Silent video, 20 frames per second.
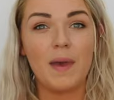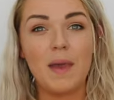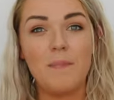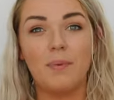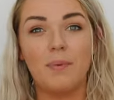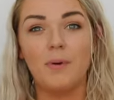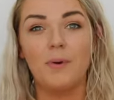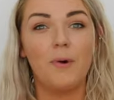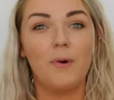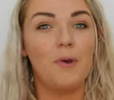
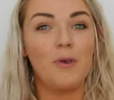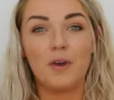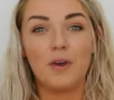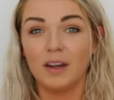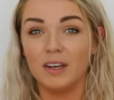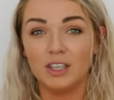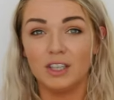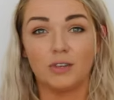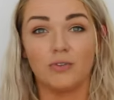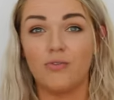people, you
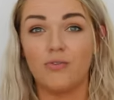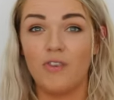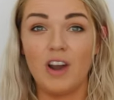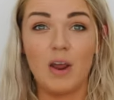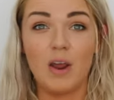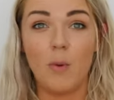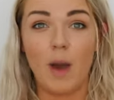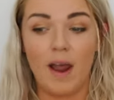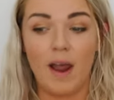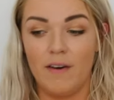can just
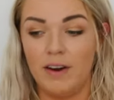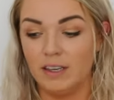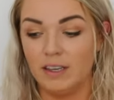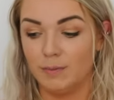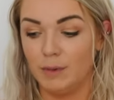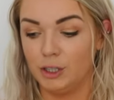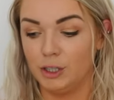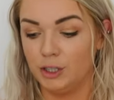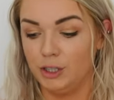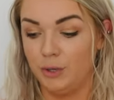re-wear it as
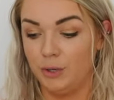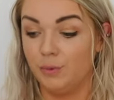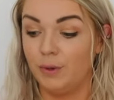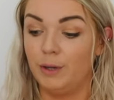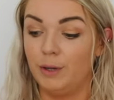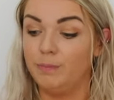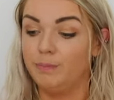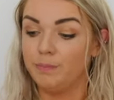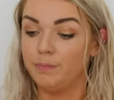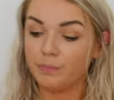much as you
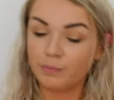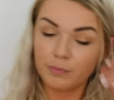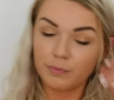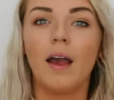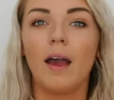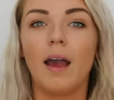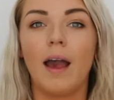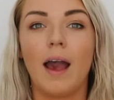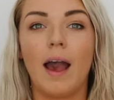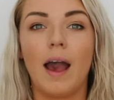want.
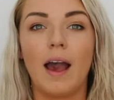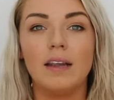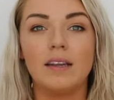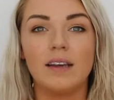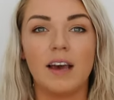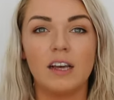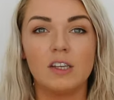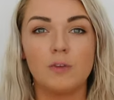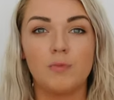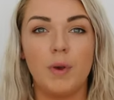And
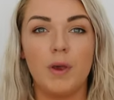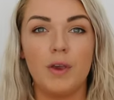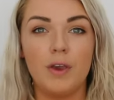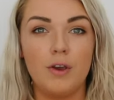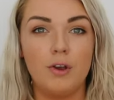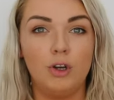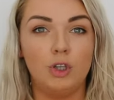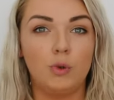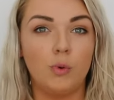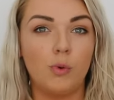as per
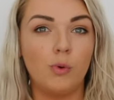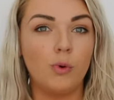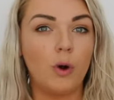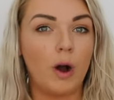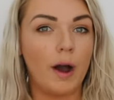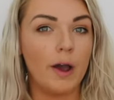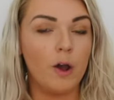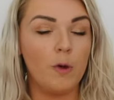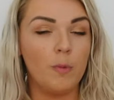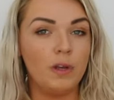usual,
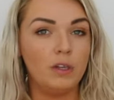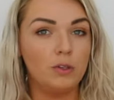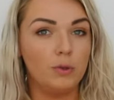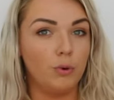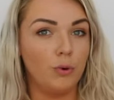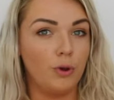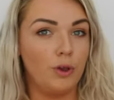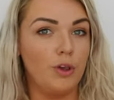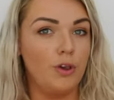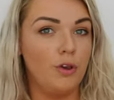I will be
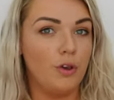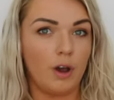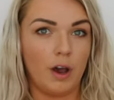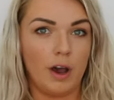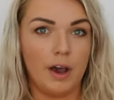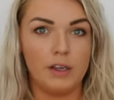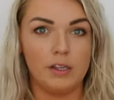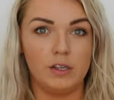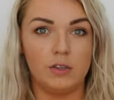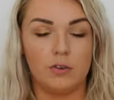talking you
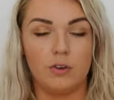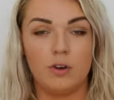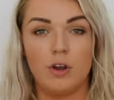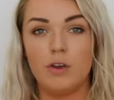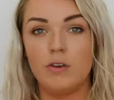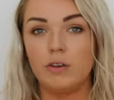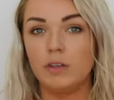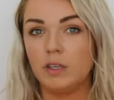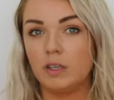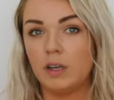guys
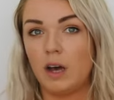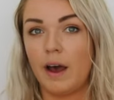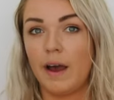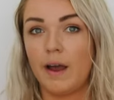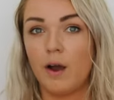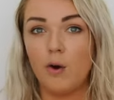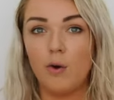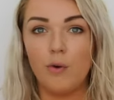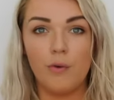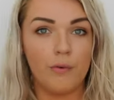through
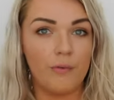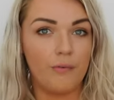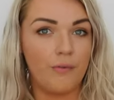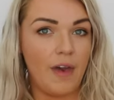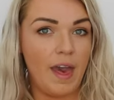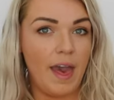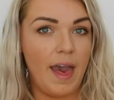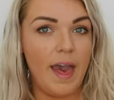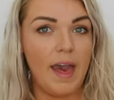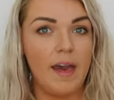style,
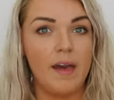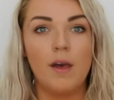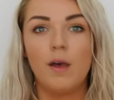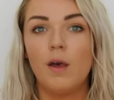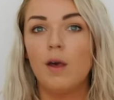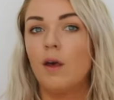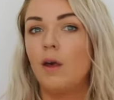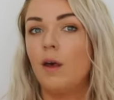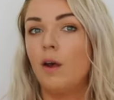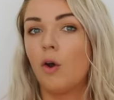fit,
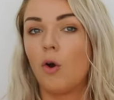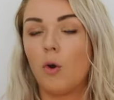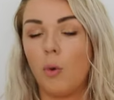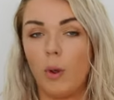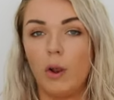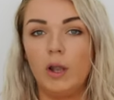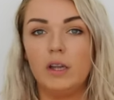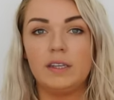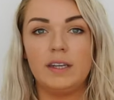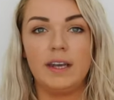
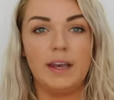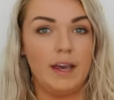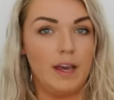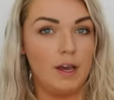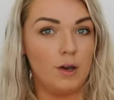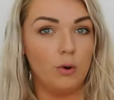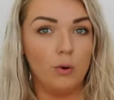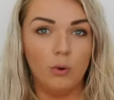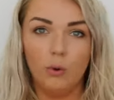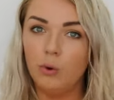
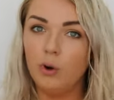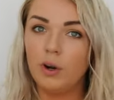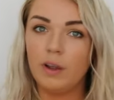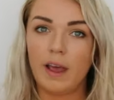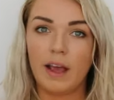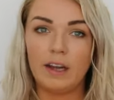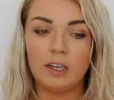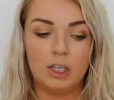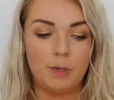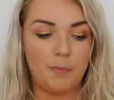quality, all of
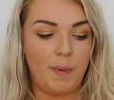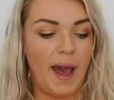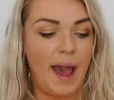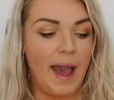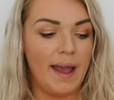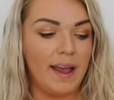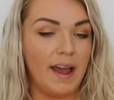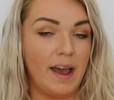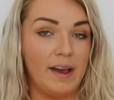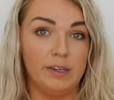that
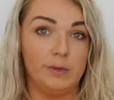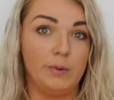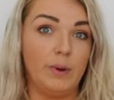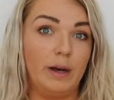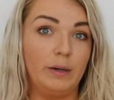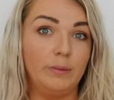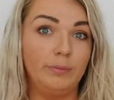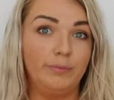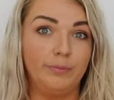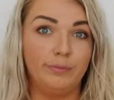shebang as
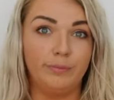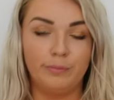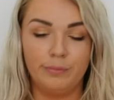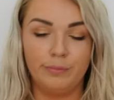well.